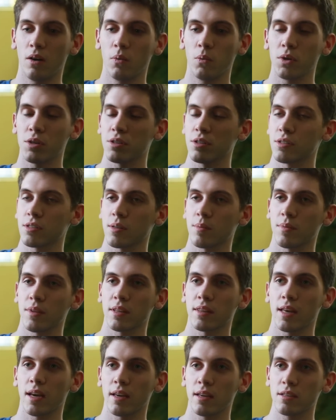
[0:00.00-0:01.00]
which is
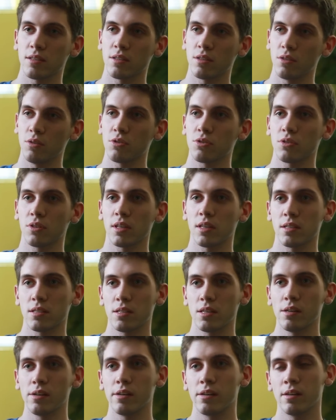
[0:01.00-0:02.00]
something that isn't usually
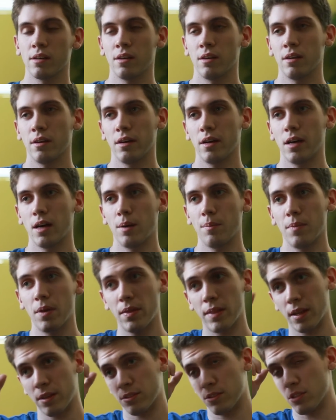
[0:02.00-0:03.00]
considered.
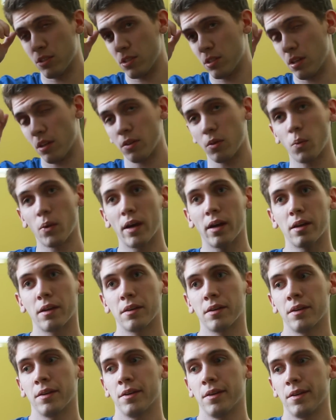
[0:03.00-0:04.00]
And that's just another way